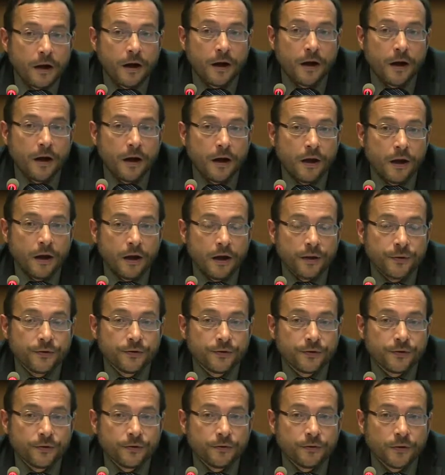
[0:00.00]

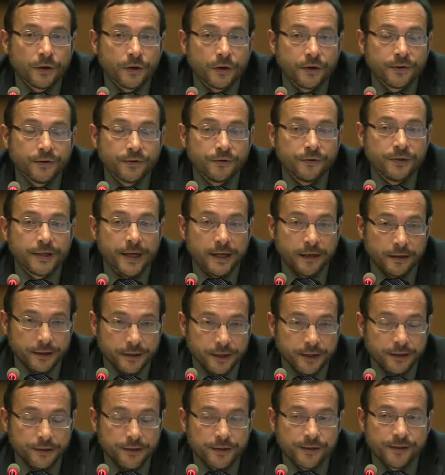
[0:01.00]
to
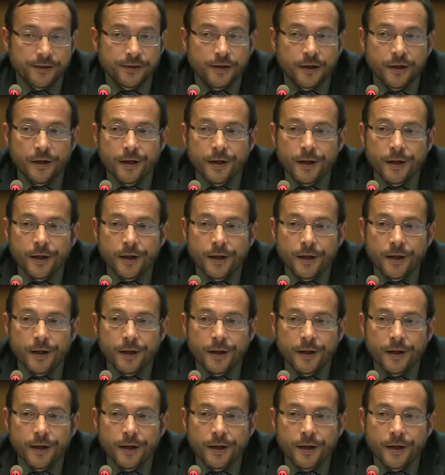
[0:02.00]
delegates.